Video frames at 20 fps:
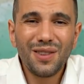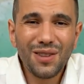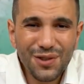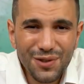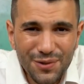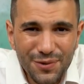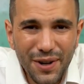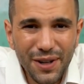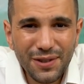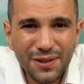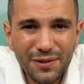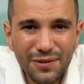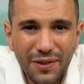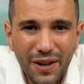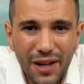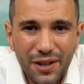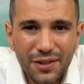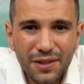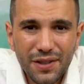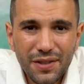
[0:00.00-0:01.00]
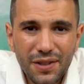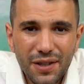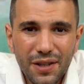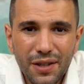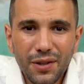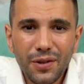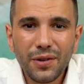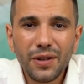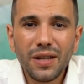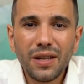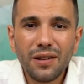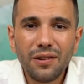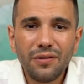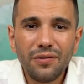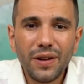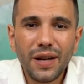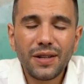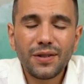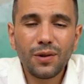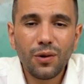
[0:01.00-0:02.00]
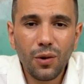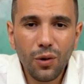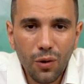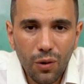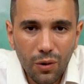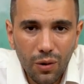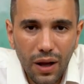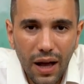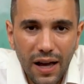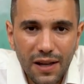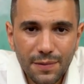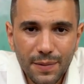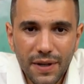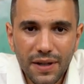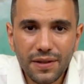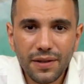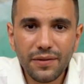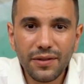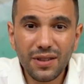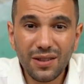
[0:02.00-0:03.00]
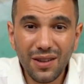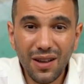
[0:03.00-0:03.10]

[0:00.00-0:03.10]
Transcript: The stress of financial insecurity affects all aspects of your